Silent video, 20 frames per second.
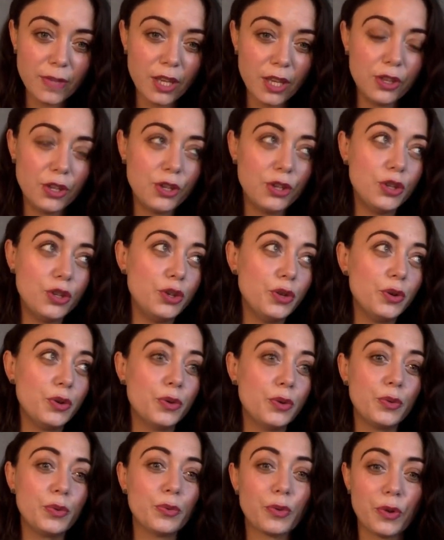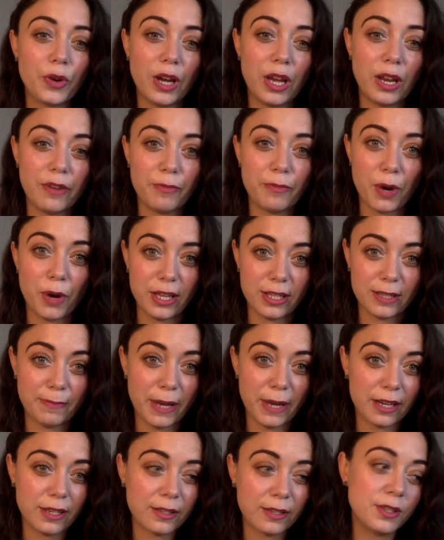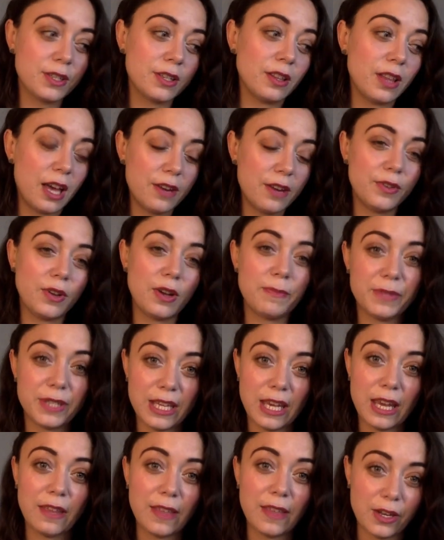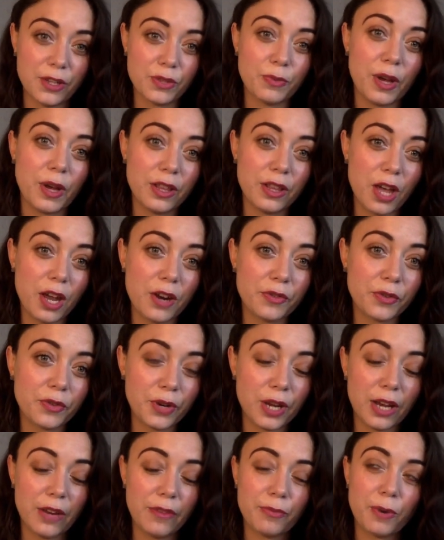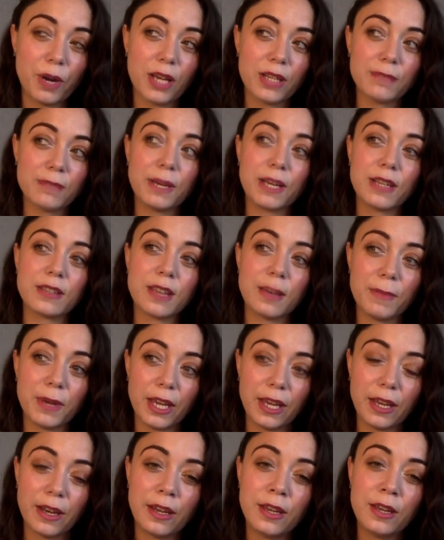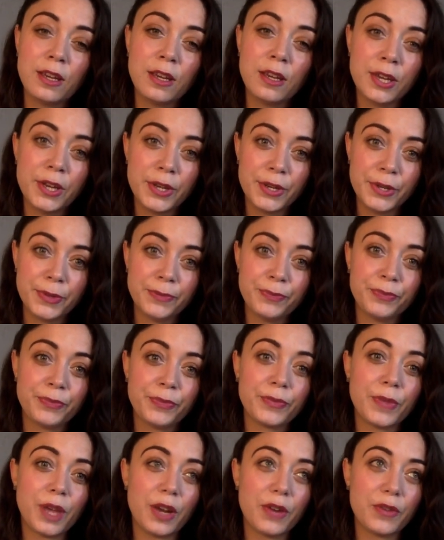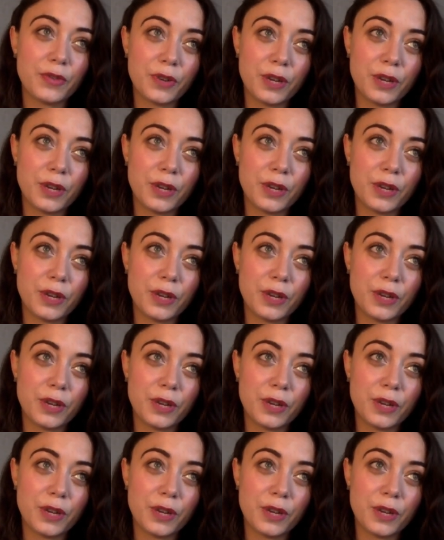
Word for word: the new creative prospect, which a lot of you, I'm seeing that as well. A lot of creative prospects coming in, a lot of